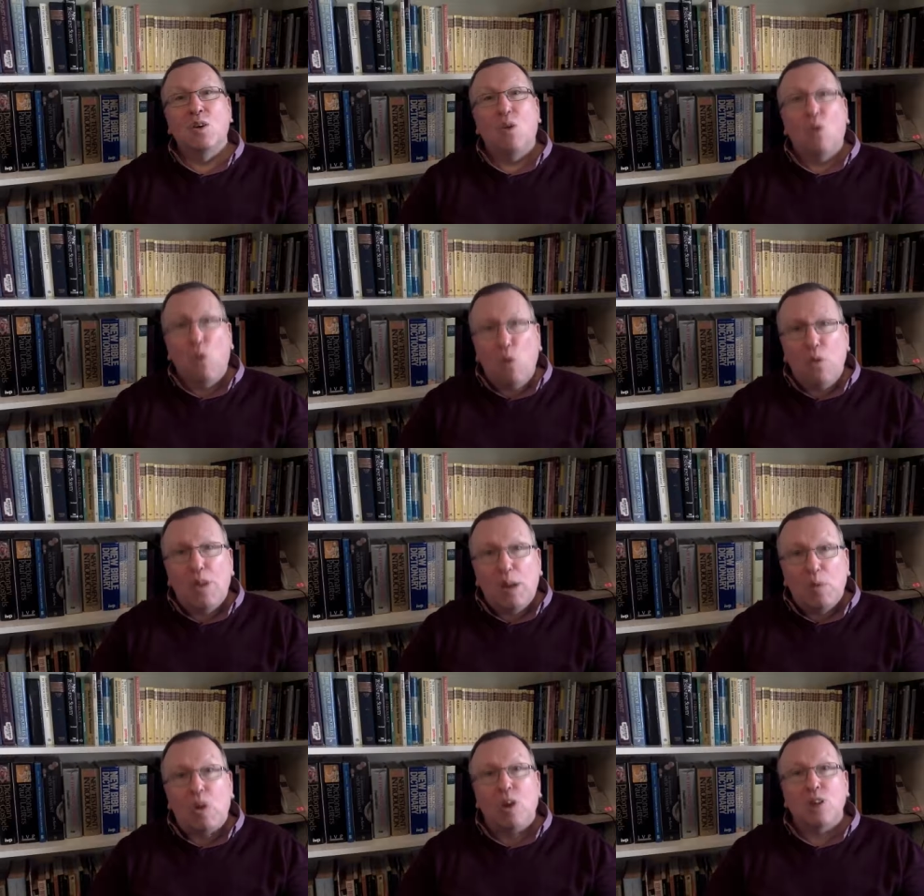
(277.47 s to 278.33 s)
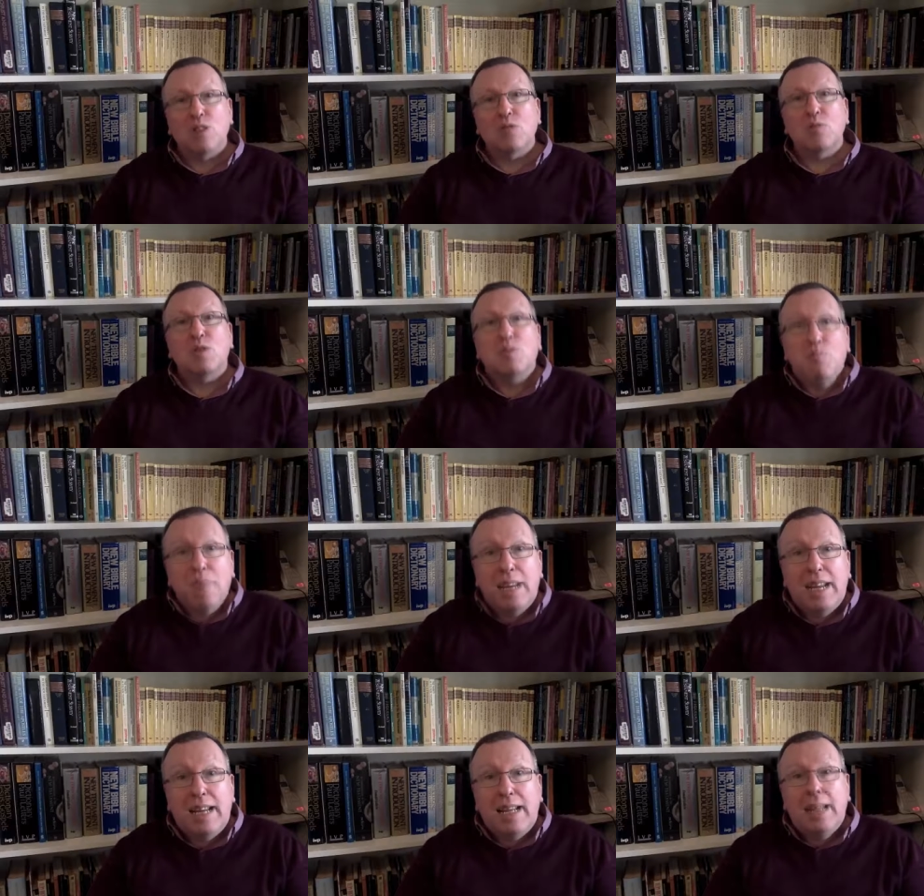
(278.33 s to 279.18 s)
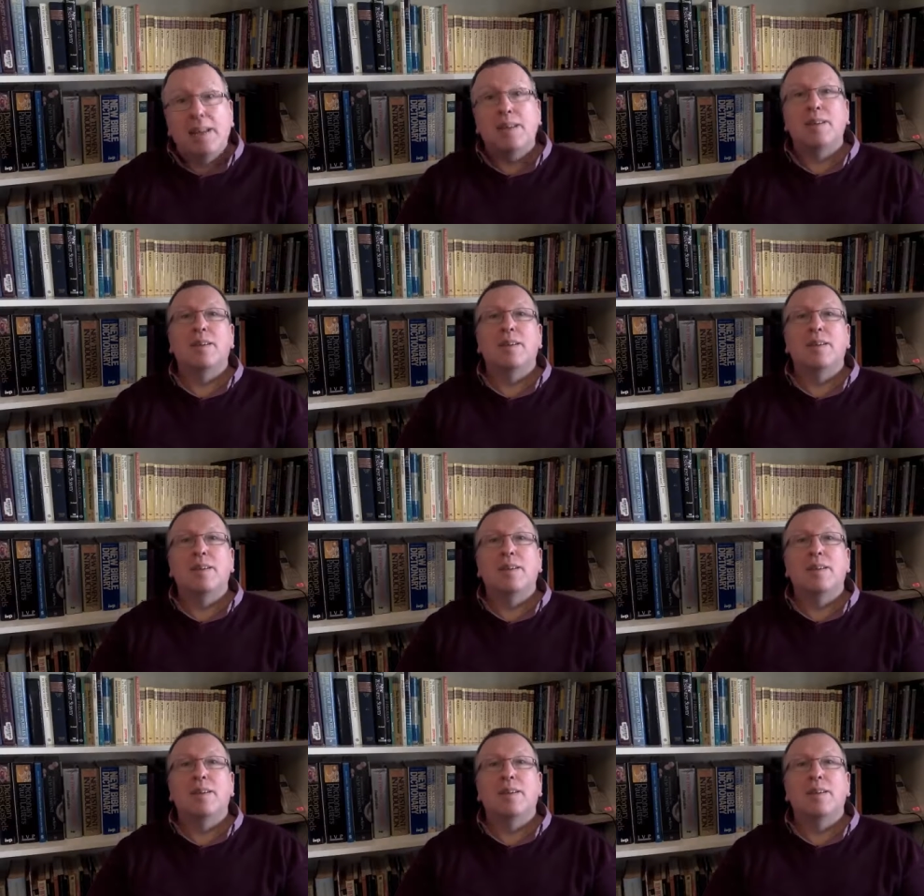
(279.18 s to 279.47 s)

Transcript: all there was was me